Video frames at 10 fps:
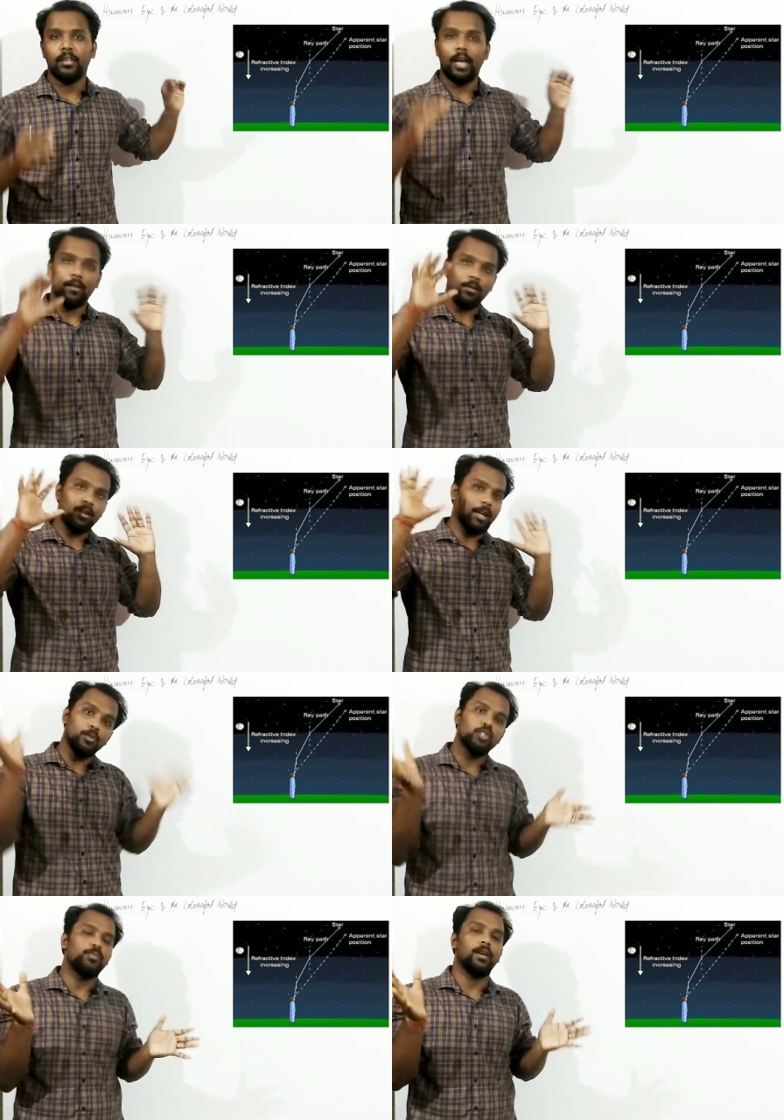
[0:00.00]
the
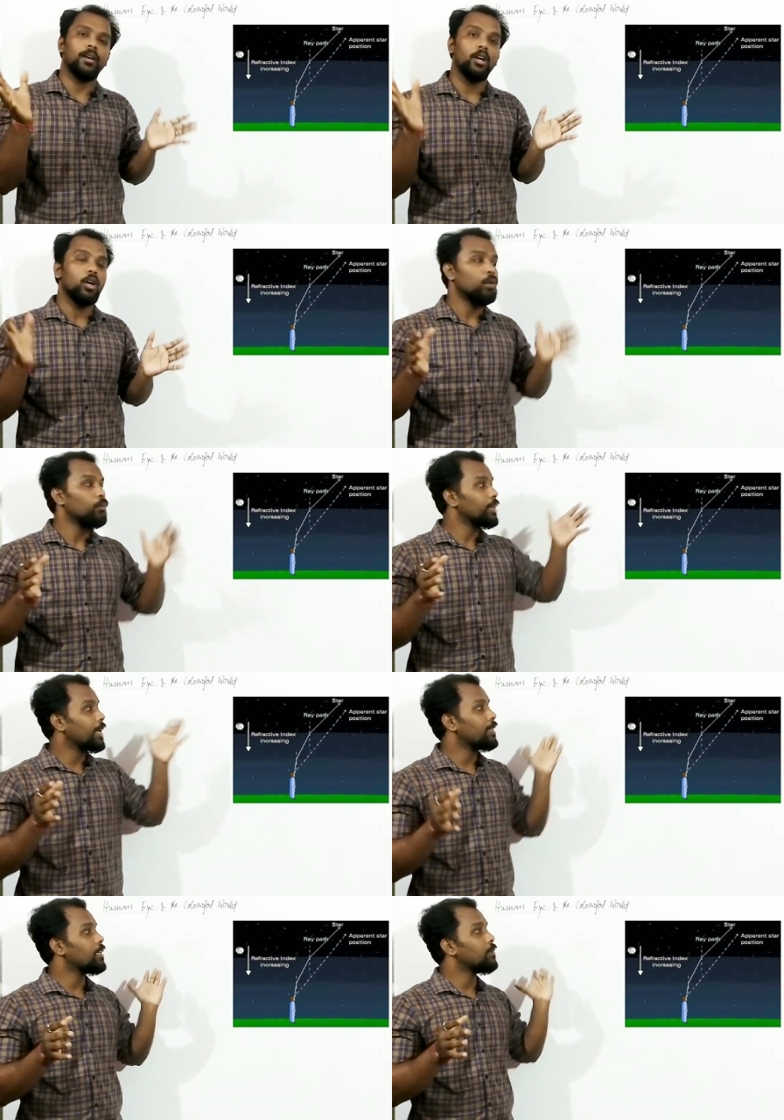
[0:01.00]
atmosphere, we
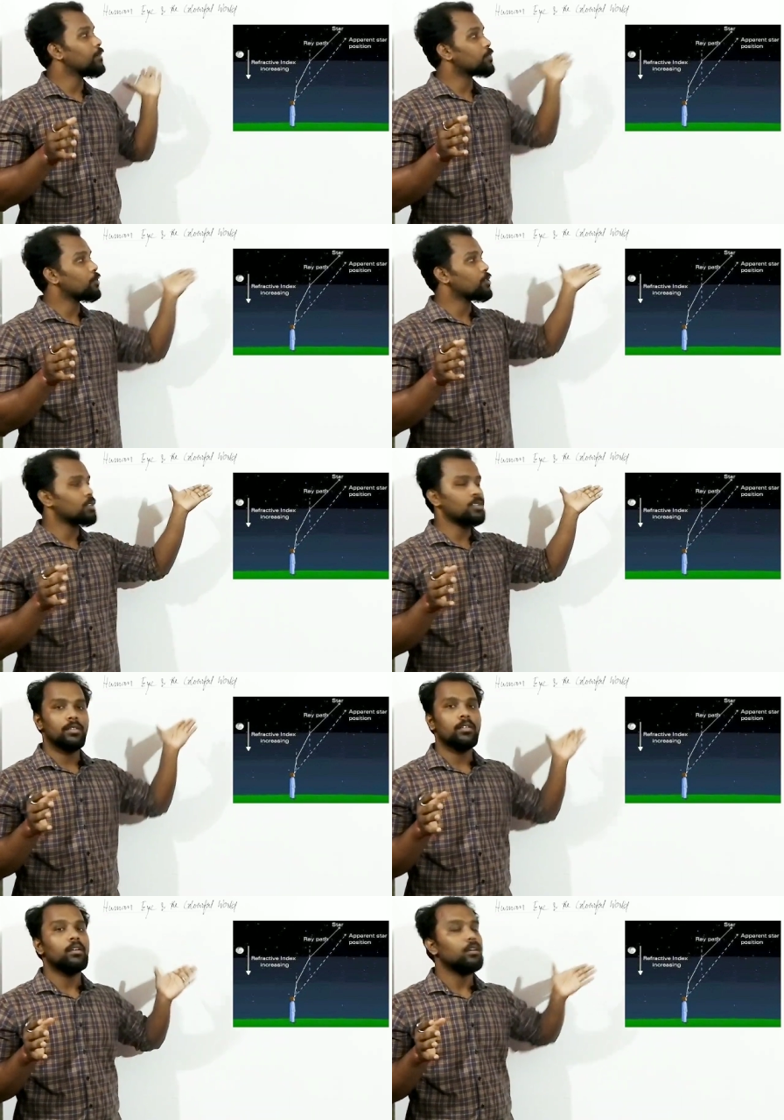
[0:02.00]
get the image positions,